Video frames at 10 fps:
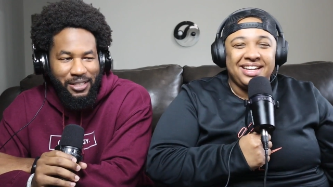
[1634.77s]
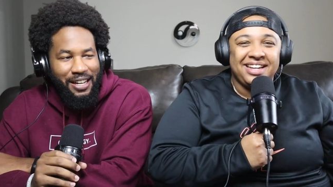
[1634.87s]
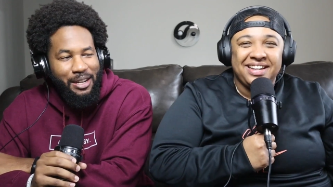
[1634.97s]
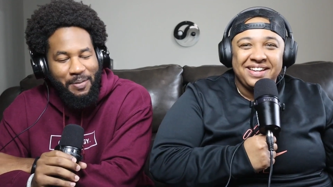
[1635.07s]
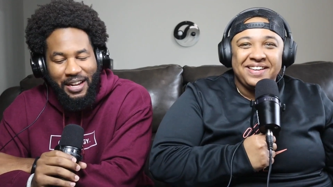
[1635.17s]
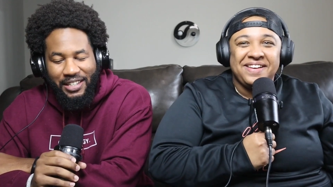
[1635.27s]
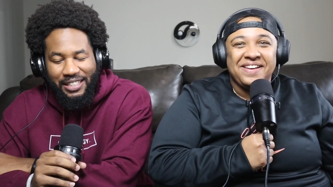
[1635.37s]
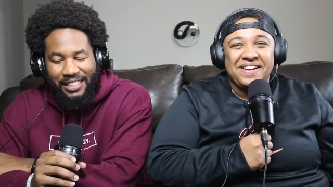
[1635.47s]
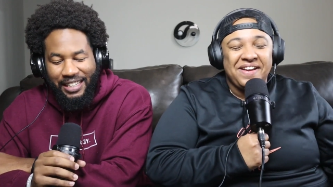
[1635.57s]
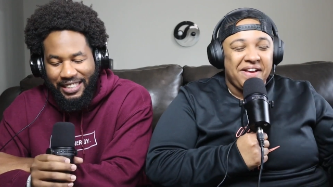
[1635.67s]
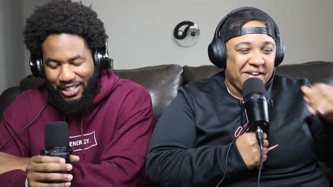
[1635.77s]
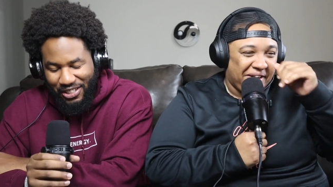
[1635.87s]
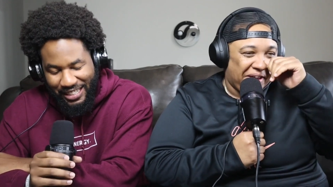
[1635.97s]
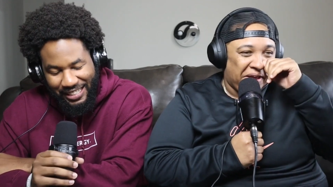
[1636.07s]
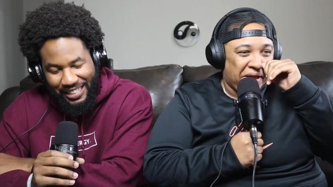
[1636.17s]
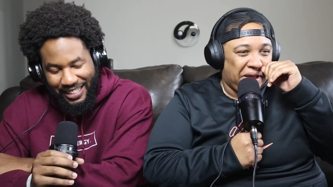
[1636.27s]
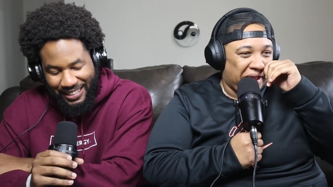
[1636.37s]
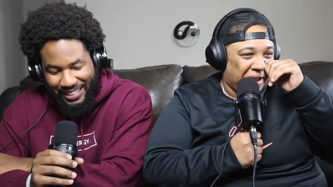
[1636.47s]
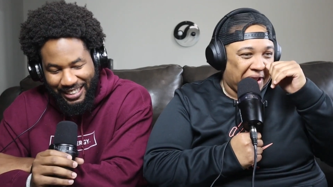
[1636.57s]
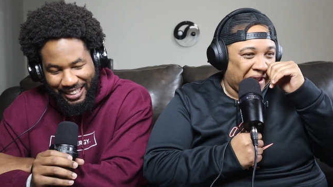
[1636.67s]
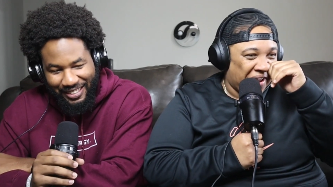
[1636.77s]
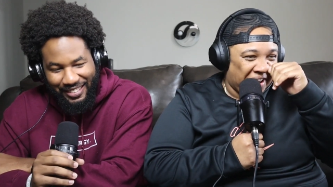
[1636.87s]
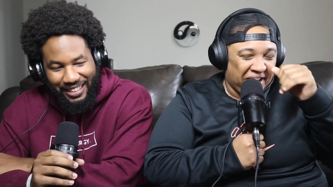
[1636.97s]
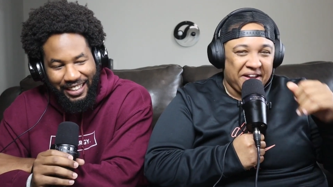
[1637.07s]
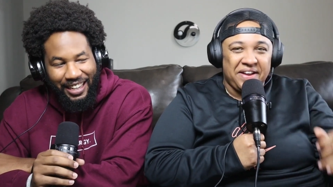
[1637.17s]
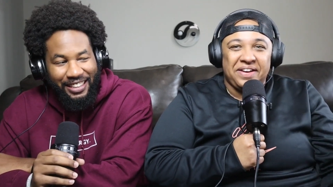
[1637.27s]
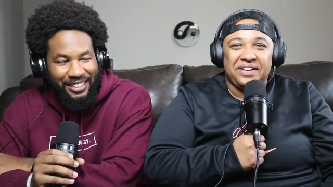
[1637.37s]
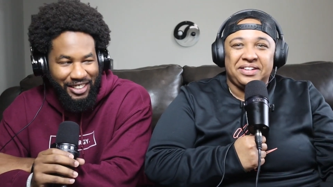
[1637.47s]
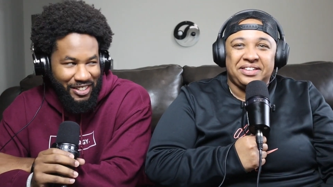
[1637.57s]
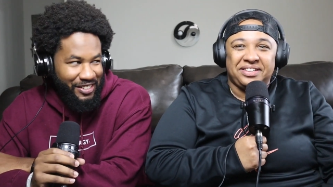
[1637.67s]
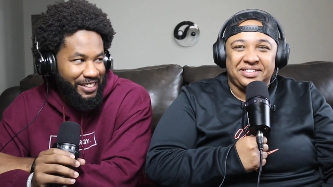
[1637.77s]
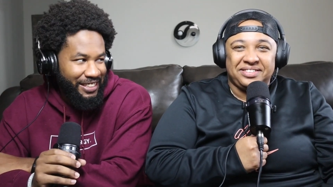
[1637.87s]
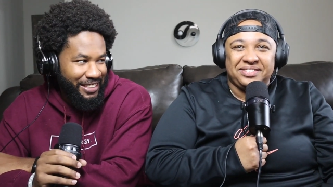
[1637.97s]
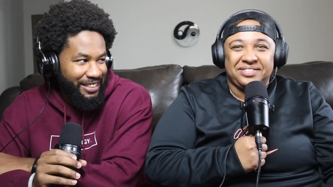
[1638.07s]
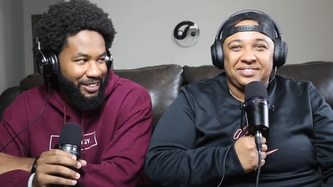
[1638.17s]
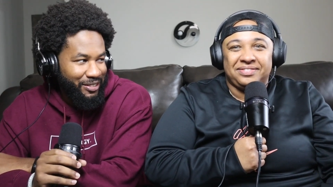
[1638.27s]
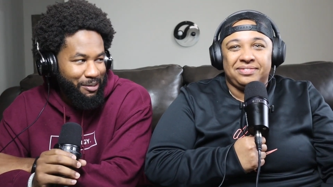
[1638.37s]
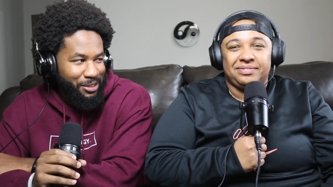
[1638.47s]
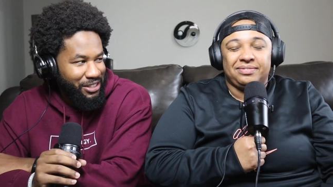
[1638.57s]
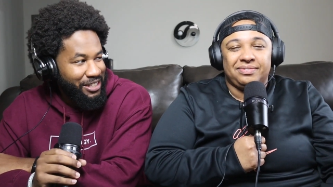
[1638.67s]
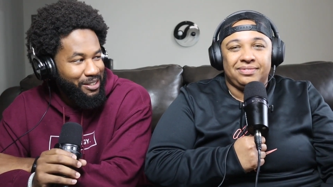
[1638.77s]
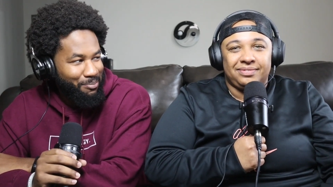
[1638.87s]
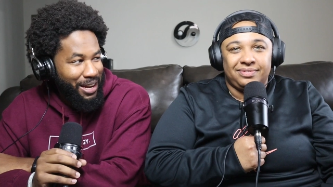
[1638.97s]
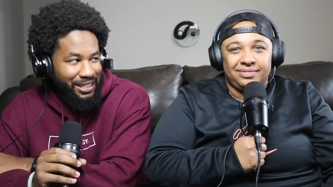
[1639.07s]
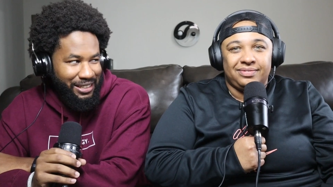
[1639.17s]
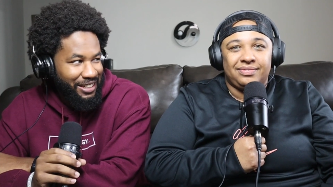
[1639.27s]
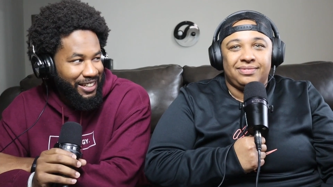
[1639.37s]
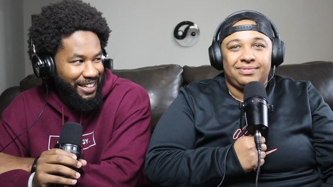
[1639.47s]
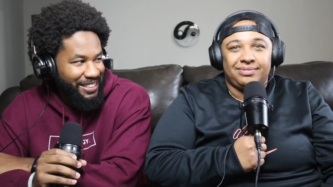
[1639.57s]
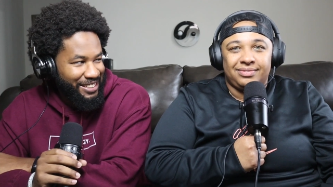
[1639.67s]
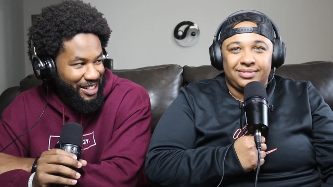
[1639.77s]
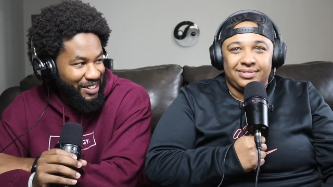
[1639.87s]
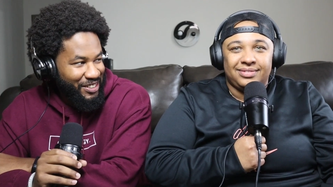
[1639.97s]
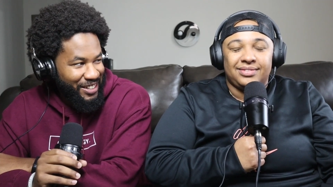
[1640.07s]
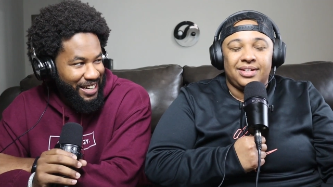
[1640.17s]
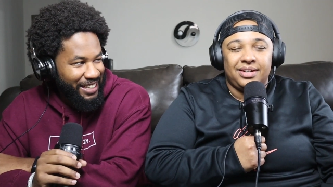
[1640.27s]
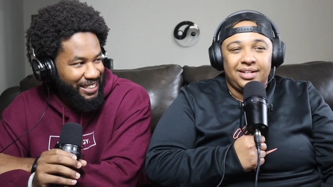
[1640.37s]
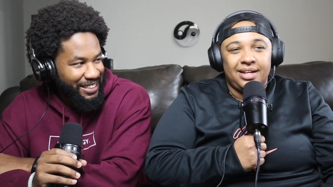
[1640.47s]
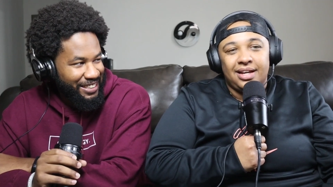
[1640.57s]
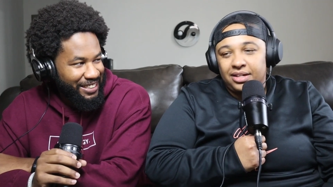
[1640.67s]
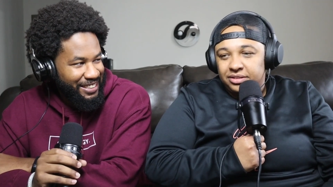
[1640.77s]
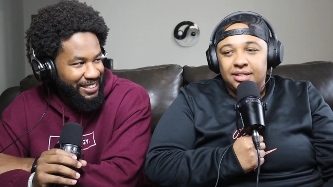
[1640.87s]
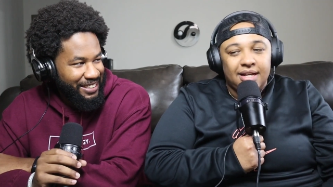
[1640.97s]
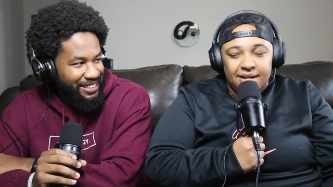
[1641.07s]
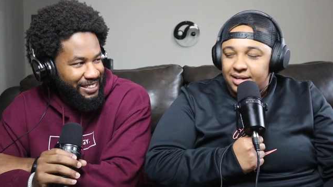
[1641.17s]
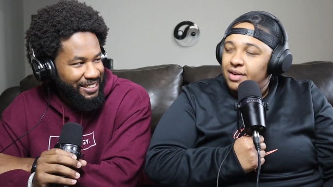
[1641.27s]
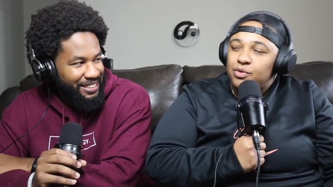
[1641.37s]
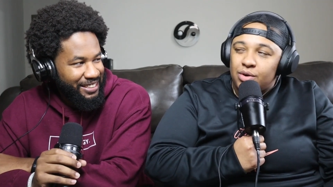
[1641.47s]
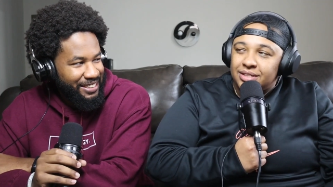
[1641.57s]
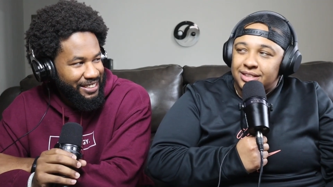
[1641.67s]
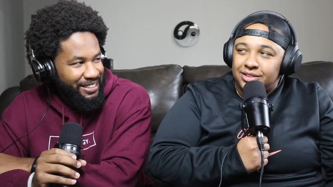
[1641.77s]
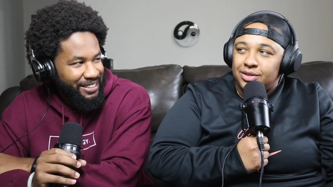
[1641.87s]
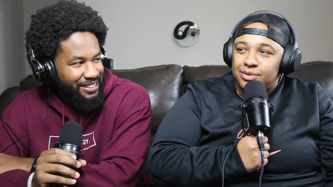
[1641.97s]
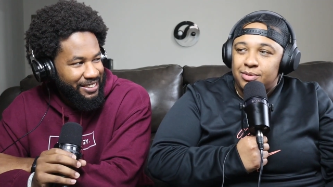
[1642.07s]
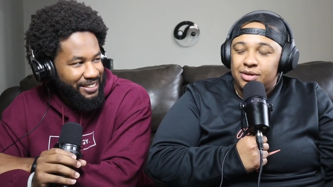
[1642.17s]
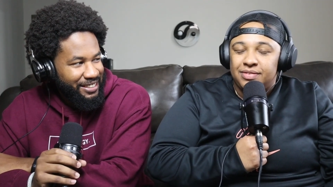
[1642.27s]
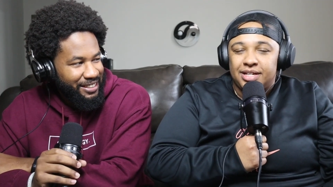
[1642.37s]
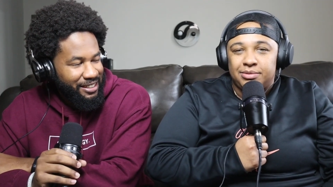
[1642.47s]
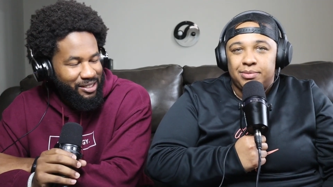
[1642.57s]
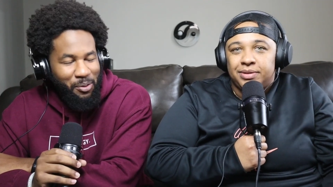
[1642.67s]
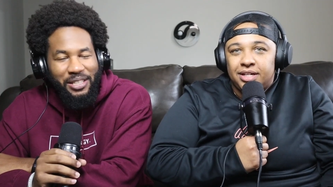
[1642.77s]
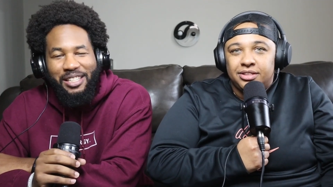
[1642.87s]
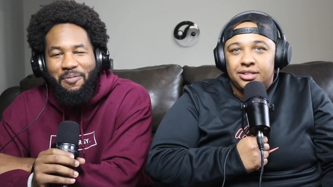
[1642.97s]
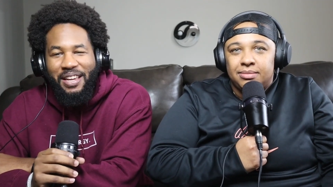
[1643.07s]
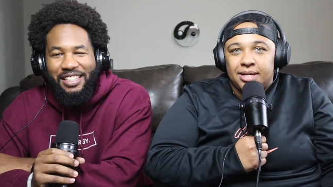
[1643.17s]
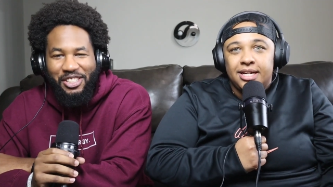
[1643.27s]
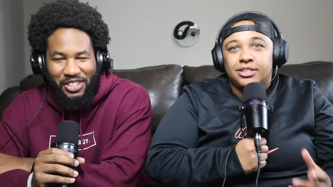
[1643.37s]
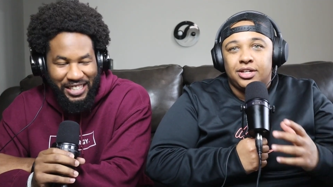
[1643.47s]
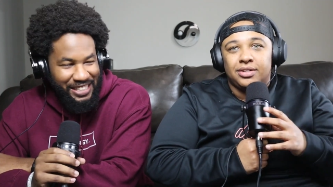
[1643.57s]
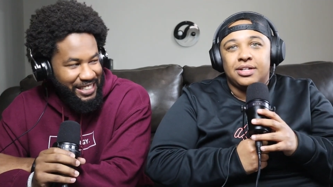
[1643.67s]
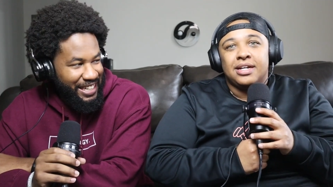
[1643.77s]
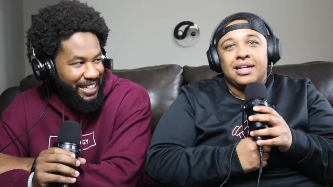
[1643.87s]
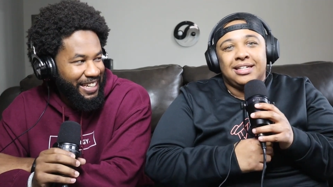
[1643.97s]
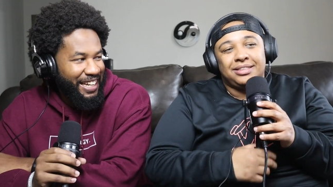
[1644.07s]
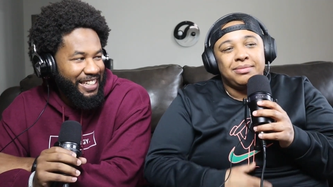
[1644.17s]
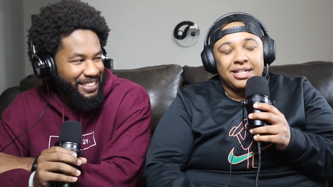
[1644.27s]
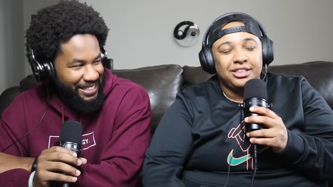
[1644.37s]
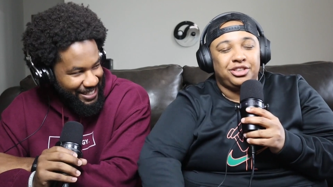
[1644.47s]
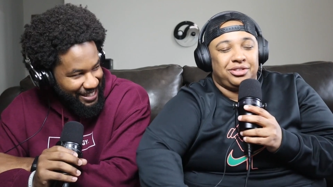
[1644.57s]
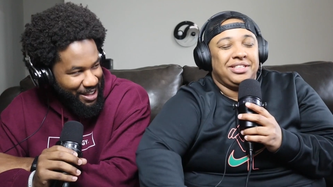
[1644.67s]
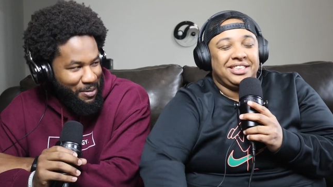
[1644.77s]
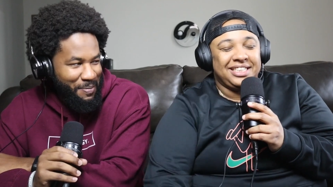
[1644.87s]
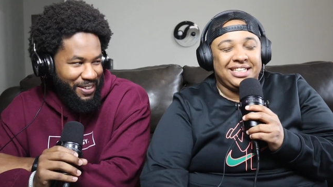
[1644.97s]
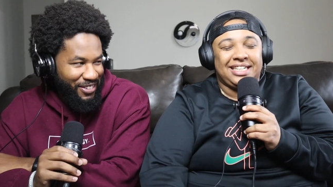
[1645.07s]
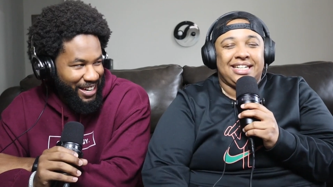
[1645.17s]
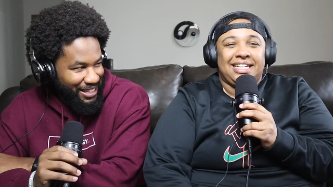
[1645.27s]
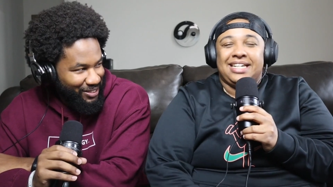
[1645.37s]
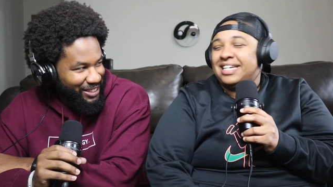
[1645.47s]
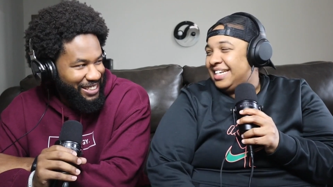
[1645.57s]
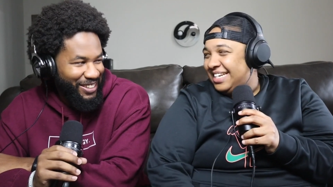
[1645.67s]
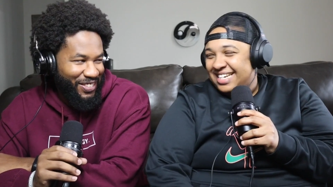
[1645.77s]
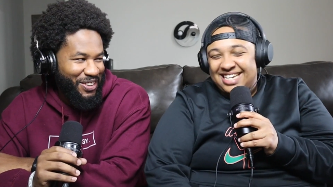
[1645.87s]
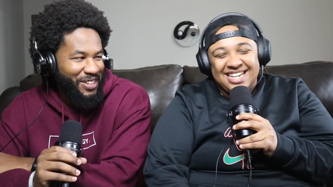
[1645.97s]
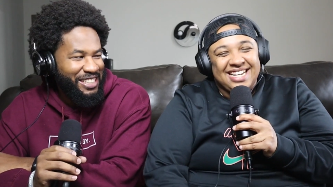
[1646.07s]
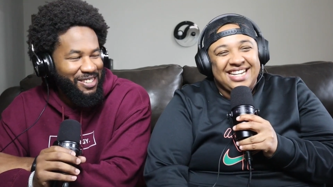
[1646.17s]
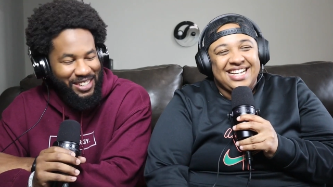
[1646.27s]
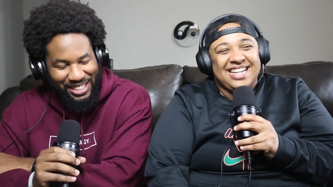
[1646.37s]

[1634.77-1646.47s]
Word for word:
Speaker 1: we talk about intrinsic incentives and external incentives. I'm sure you're probably talking external, right?
Speaker 2: It's, yeah, of course, external motivates me.
Speaker 1: But what's there's some, some intrinsic? Inter- some in, intrinsic. Let me be very specific. What's some